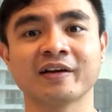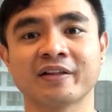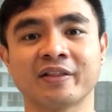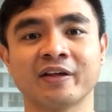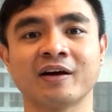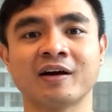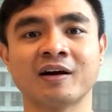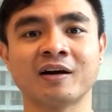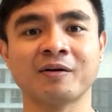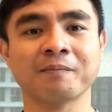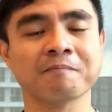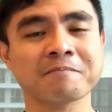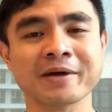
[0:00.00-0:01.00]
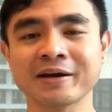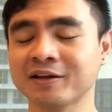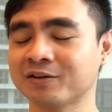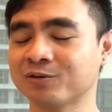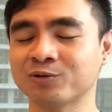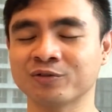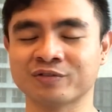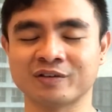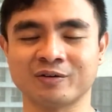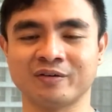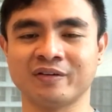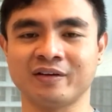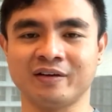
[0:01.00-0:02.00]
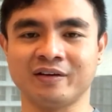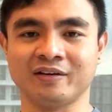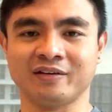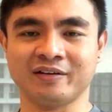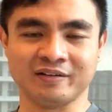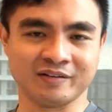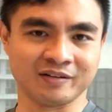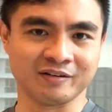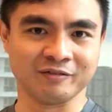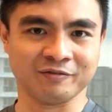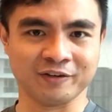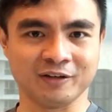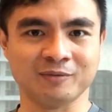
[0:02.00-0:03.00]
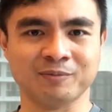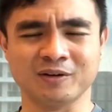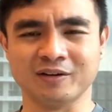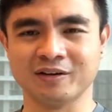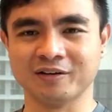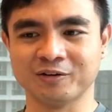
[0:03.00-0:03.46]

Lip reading: There are many tools out there that are available.